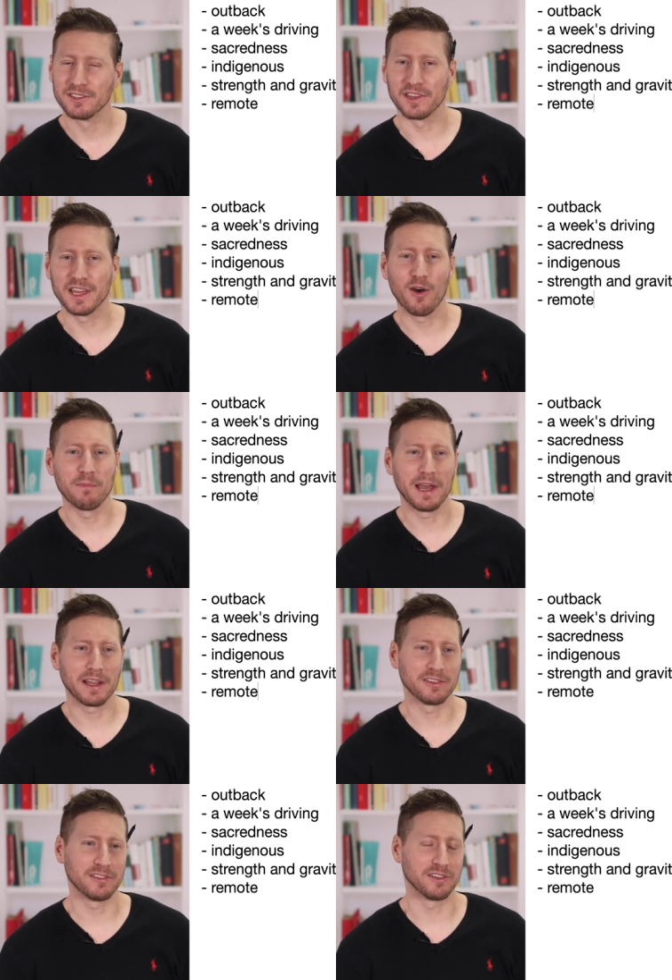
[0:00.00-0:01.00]
So, the
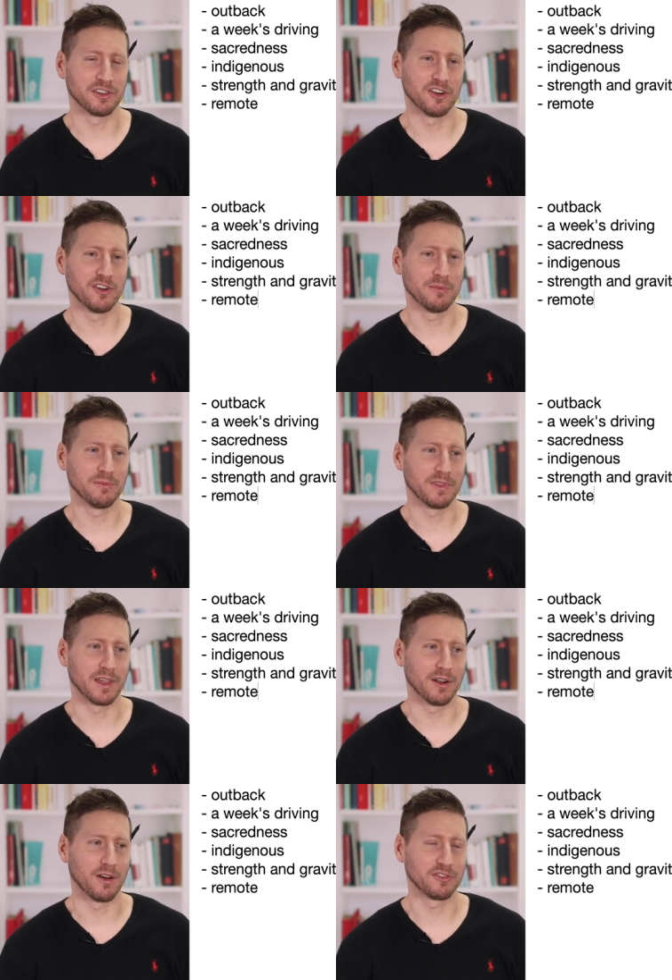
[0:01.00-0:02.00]
outback is the term
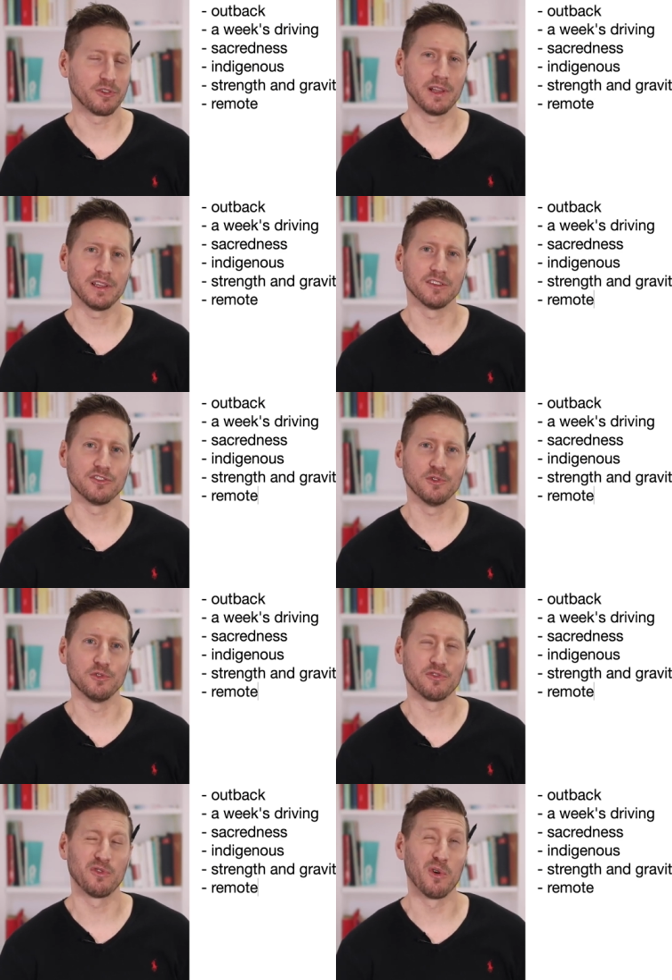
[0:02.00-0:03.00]
that Australians
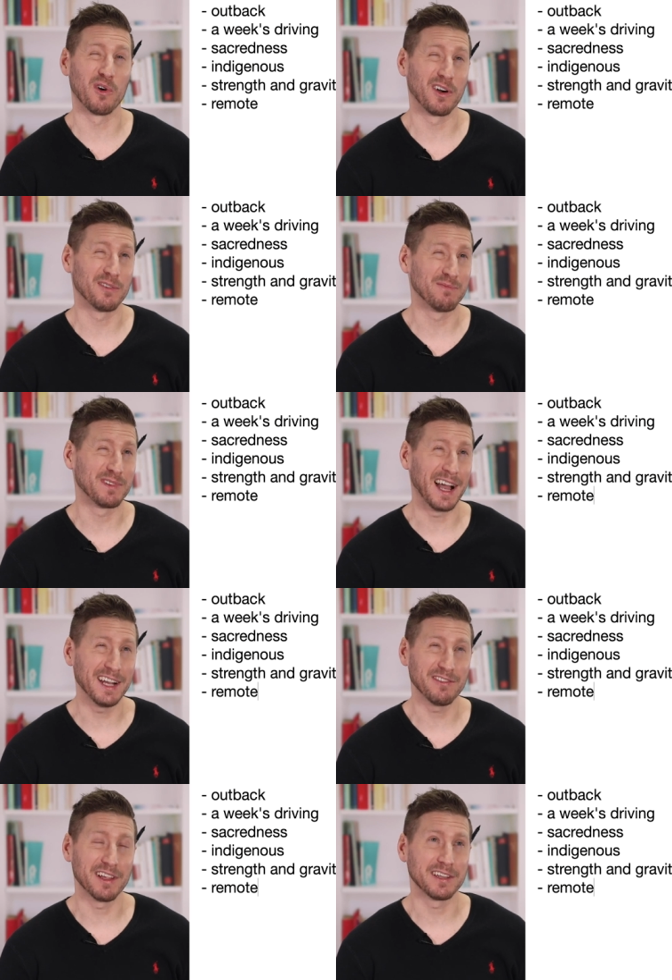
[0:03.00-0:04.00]
use for
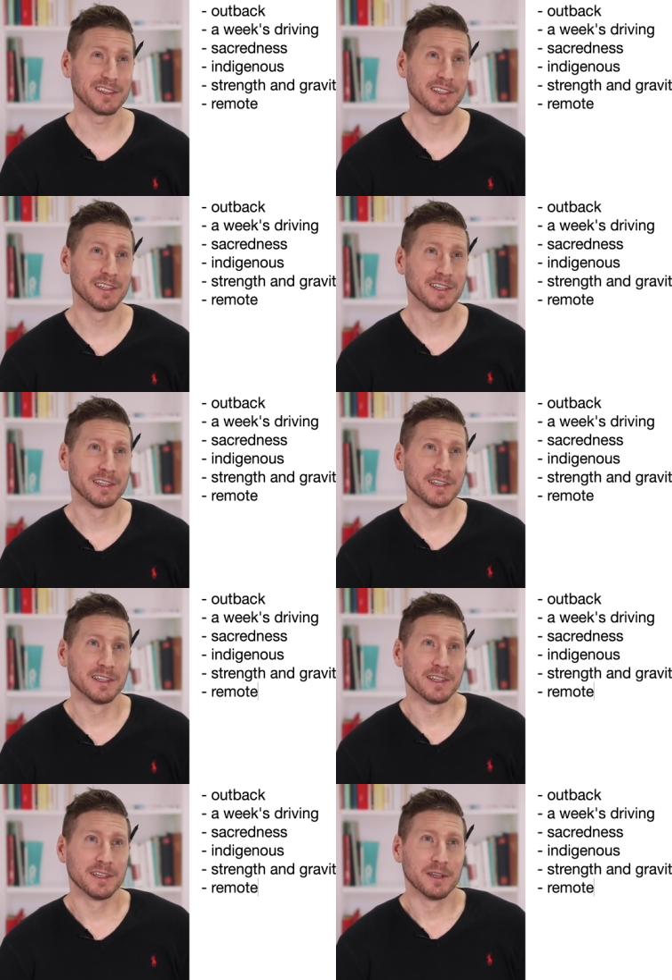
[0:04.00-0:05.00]
kind of like
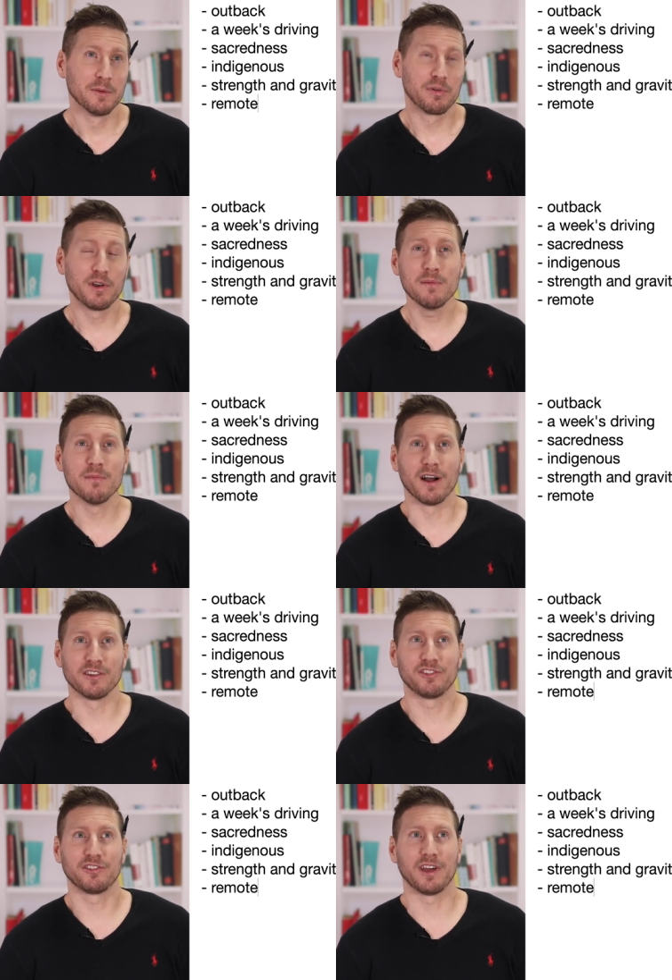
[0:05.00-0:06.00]
pretty
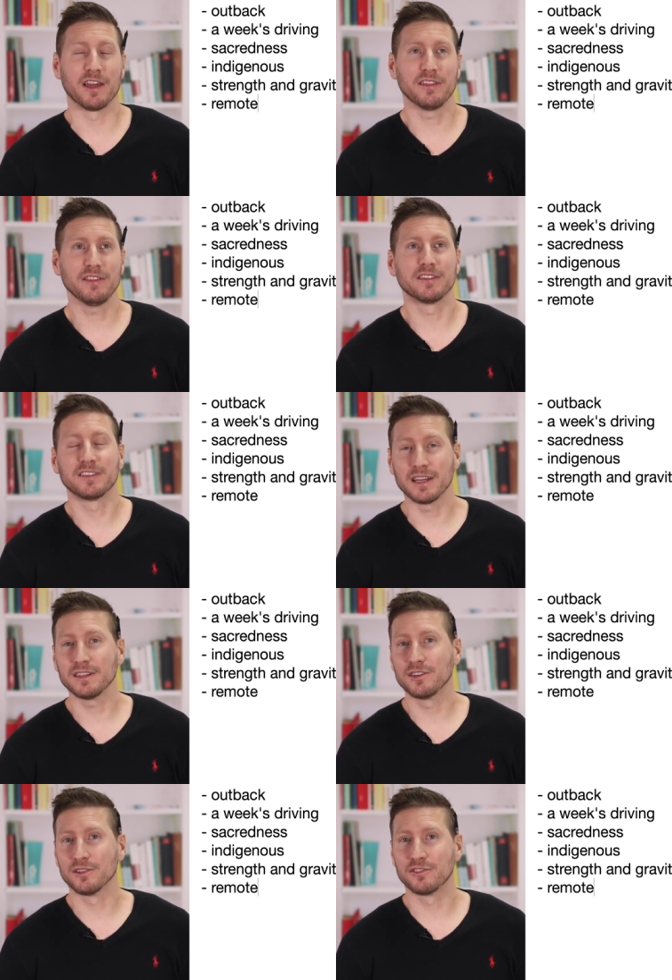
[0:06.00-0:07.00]
much, I think the
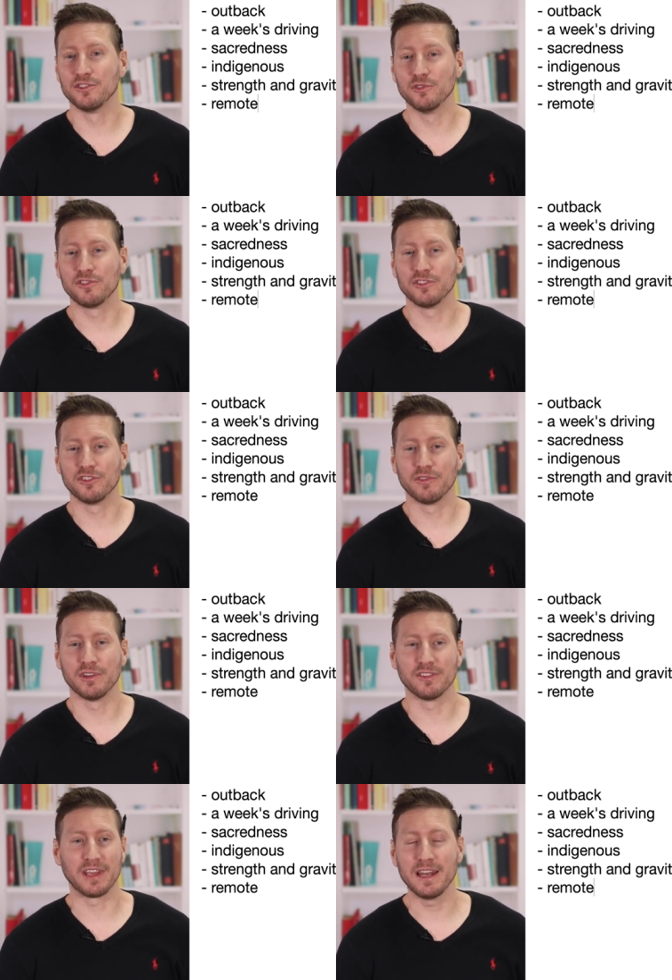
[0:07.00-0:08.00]
technical usage of
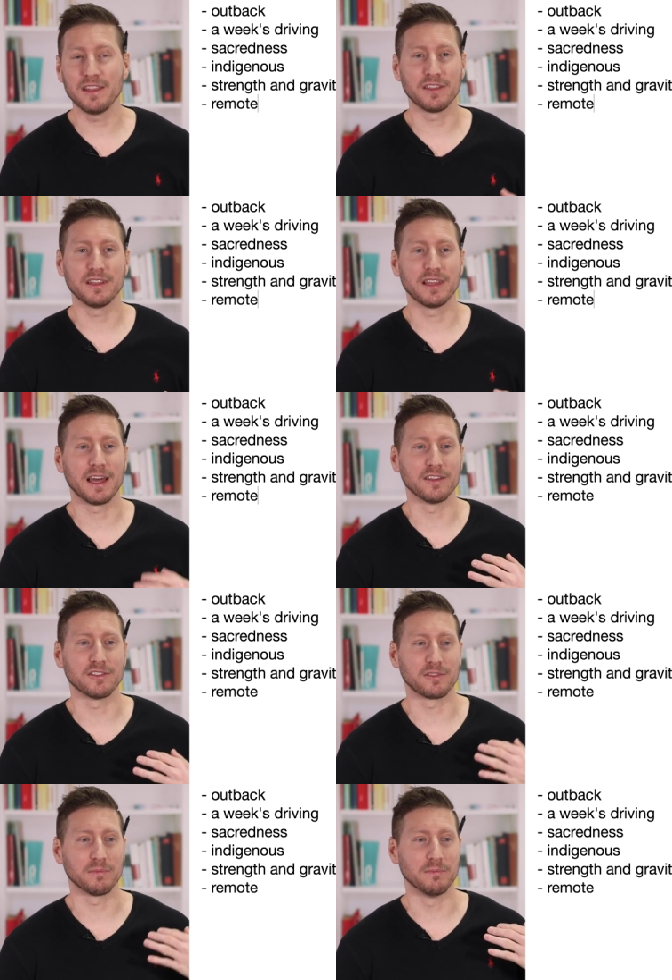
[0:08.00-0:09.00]
it is anything that
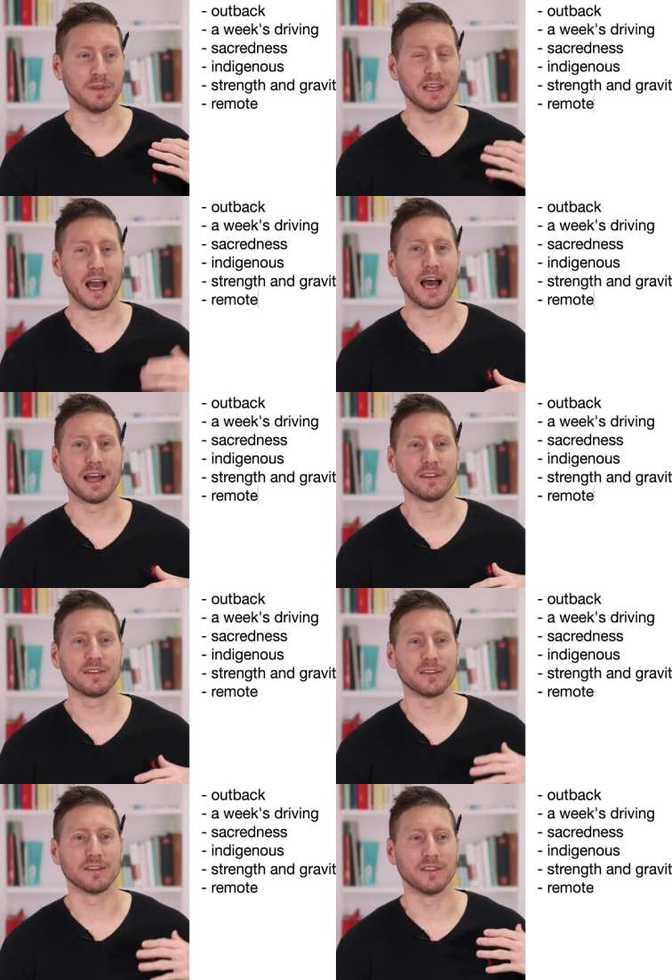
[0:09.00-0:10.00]
is
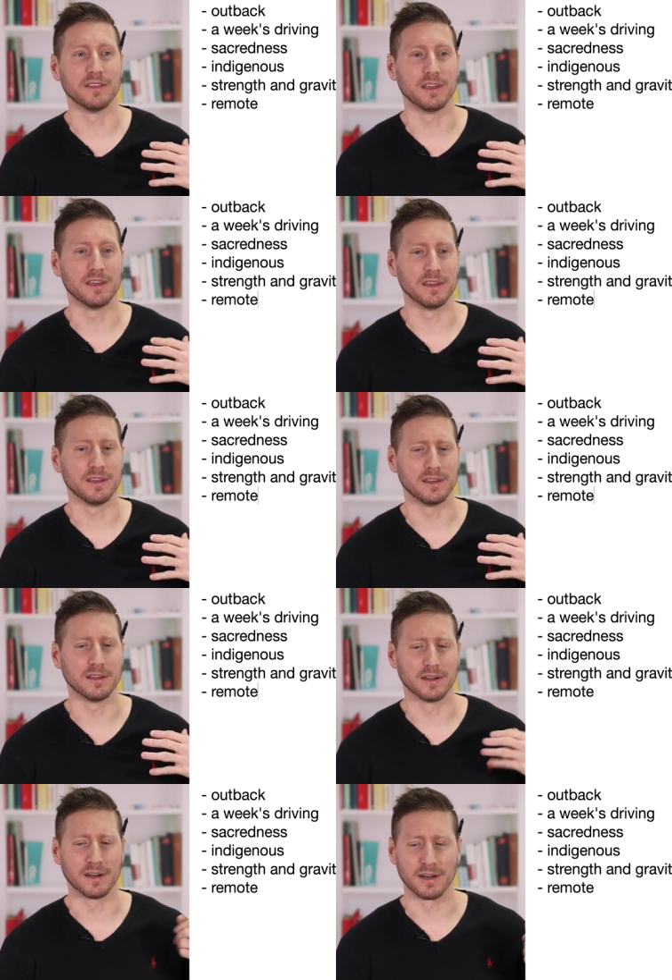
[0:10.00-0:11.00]
beyond
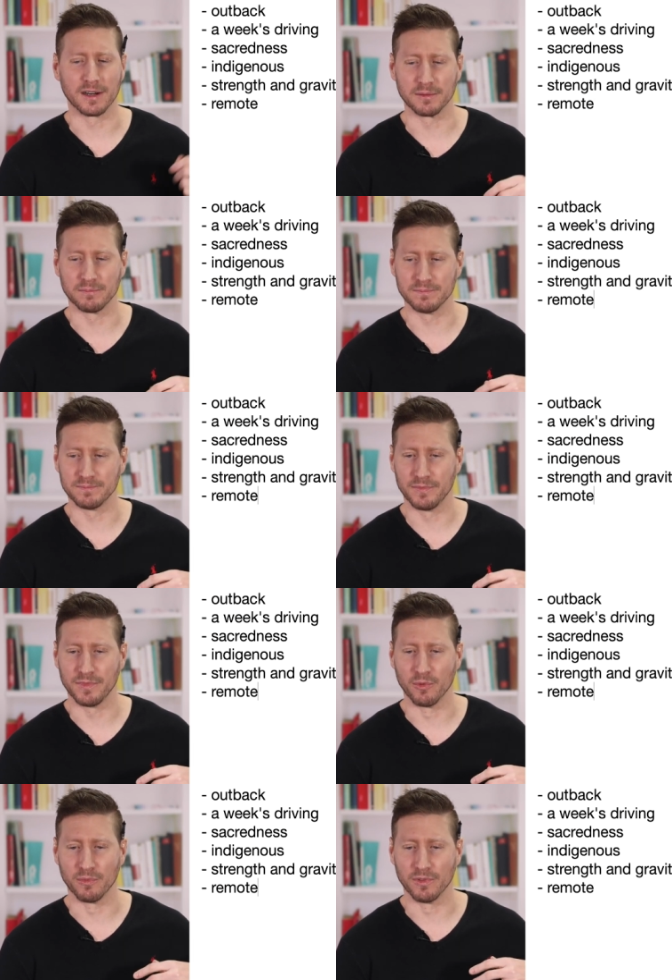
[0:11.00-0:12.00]
the, uh,
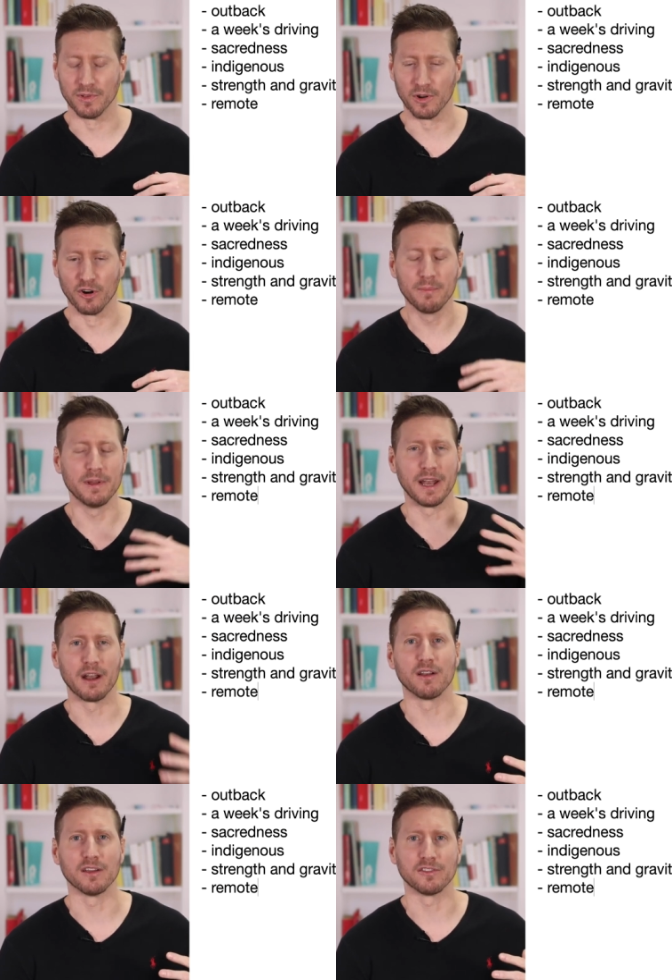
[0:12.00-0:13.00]
the, the urban
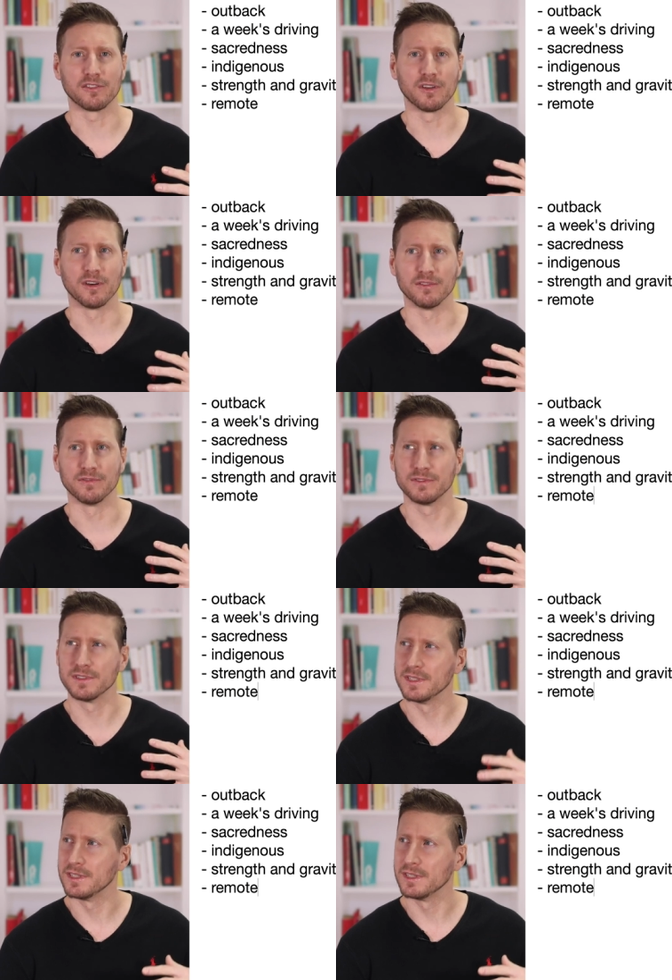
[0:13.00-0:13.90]
areas of.